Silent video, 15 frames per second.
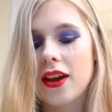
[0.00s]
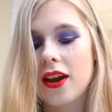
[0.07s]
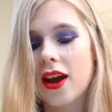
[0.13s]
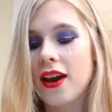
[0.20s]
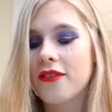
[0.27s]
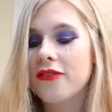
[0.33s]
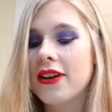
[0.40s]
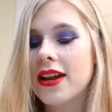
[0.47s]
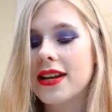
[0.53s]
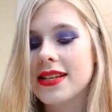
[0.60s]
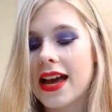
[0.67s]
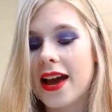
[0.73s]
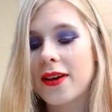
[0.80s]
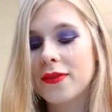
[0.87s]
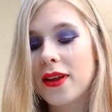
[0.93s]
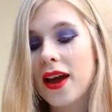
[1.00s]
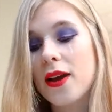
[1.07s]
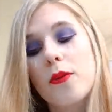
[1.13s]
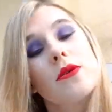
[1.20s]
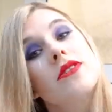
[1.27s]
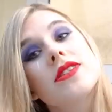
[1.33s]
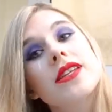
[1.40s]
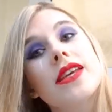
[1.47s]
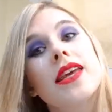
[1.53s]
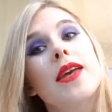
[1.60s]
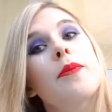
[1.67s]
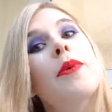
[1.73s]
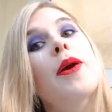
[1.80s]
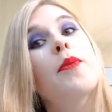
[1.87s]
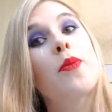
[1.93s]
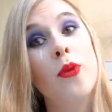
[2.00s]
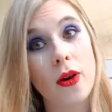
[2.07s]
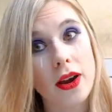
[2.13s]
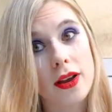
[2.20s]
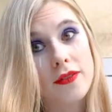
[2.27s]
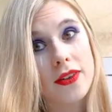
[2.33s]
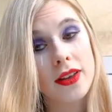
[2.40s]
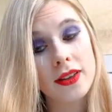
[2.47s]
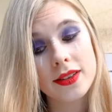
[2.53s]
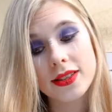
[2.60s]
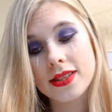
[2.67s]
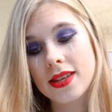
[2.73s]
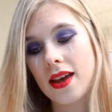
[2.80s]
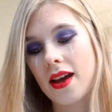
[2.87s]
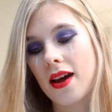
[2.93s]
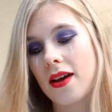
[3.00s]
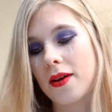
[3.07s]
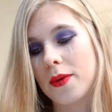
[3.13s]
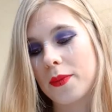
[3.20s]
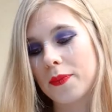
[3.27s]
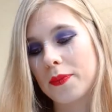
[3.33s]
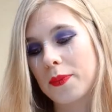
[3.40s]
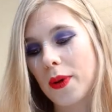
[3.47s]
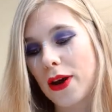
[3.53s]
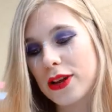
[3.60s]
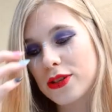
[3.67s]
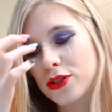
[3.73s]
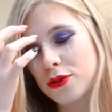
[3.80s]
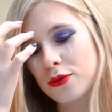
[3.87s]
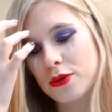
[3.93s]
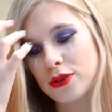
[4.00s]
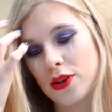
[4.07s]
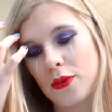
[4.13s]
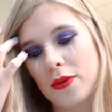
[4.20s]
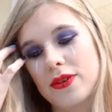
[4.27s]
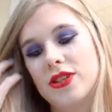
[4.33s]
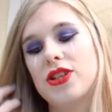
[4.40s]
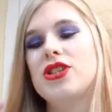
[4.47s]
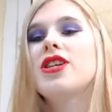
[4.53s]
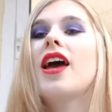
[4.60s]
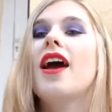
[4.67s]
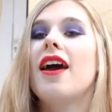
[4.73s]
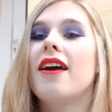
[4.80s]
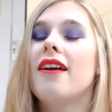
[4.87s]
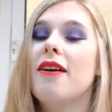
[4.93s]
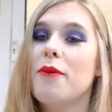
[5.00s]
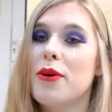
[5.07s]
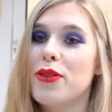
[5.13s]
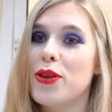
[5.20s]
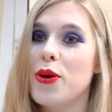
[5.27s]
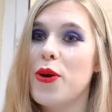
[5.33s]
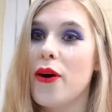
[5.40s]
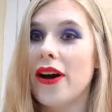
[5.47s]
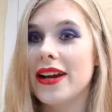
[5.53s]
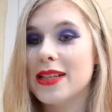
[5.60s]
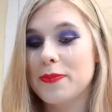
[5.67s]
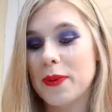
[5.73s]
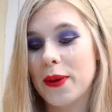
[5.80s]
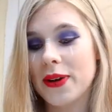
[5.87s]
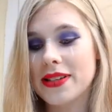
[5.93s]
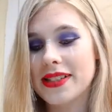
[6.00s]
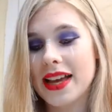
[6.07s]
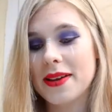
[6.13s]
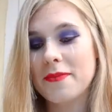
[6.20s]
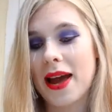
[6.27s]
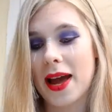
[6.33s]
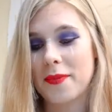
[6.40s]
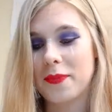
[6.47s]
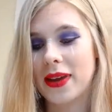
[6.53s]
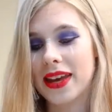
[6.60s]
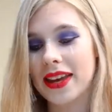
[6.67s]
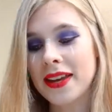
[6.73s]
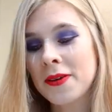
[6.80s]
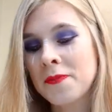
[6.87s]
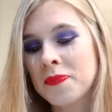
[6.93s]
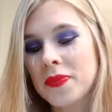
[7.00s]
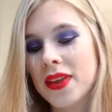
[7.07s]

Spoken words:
I've written down, I want to keep it private, but I do also want to share it with you guys because I'm happy.